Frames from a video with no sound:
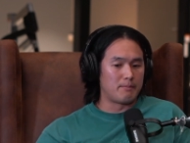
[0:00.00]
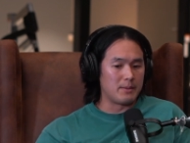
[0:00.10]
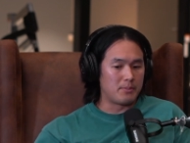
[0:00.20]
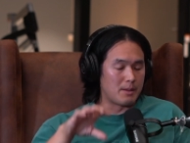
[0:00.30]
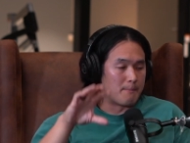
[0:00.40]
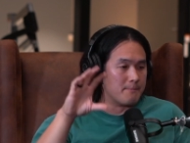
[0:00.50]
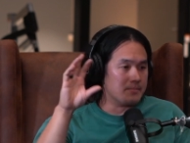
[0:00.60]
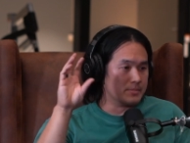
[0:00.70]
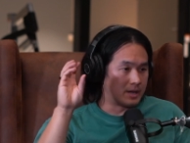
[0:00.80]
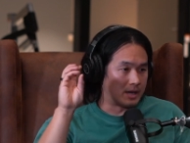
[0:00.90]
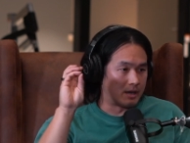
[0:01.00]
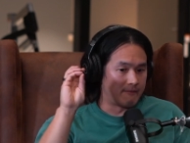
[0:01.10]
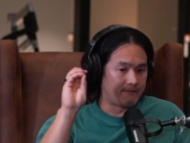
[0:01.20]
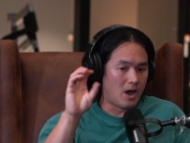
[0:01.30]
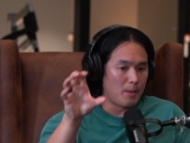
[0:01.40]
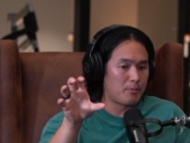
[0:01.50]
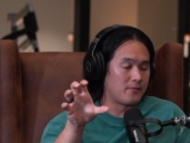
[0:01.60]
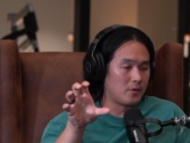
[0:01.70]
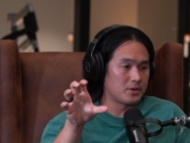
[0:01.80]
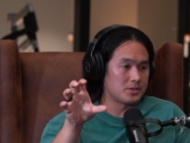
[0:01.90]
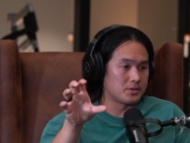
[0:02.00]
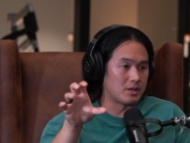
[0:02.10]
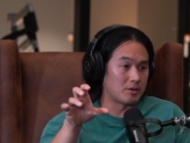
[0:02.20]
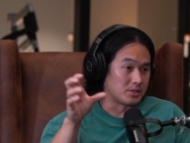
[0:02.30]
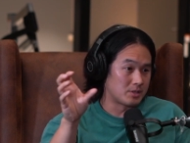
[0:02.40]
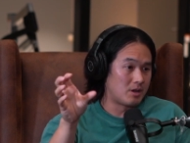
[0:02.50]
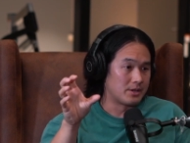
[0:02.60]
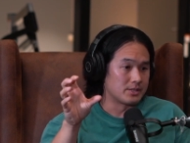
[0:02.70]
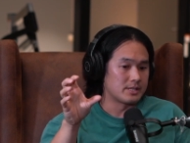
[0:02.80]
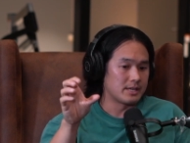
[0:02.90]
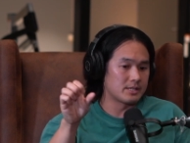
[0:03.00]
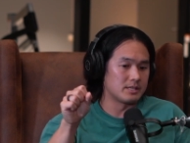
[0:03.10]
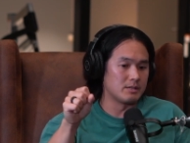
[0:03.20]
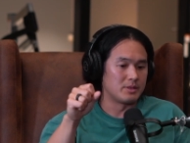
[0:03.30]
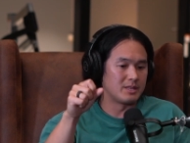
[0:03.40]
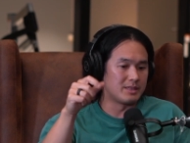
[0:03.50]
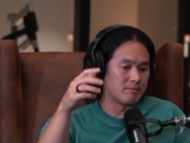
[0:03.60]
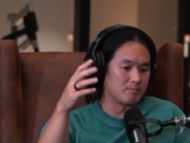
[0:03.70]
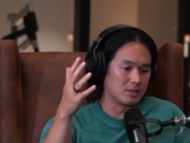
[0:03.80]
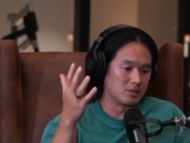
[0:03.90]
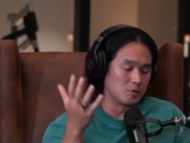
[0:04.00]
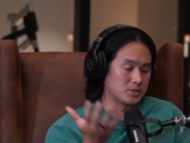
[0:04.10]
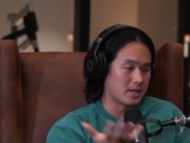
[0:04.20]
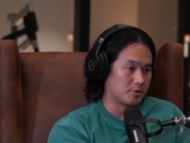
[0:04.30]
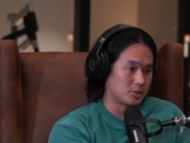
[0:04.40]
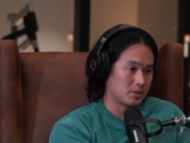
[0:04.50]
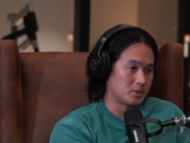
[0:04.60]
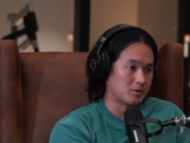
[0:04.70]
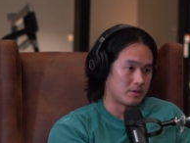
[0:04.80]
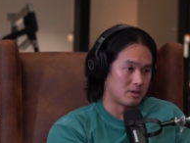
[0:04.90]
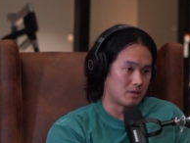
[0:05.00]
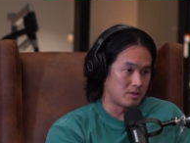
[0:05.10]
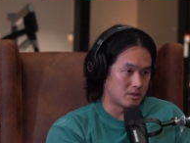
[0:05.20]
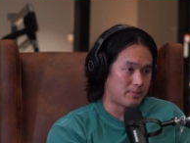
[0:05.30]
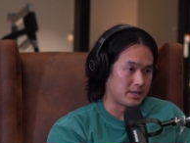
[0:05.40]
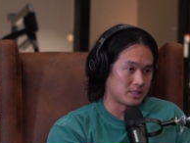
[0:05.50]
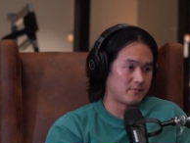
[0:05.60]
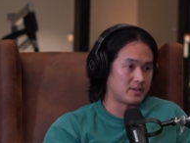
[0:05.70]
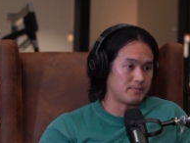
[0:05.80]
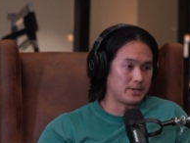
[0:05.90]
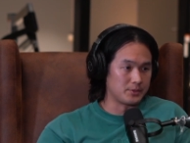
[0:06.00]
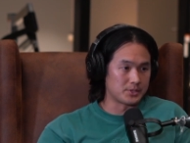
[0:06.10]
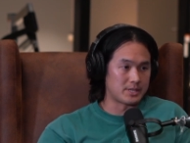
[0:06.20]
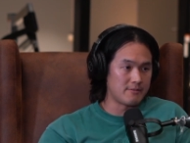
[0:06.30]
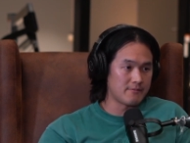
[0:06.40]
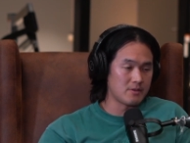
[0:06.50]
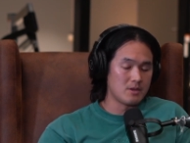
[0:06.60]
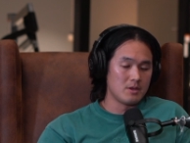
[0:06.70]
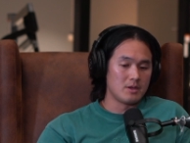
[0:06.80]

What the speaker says: people are hyper-focusing on that because it's kind of sexy, but then they're losing out on so much of the basic fundamental stuff.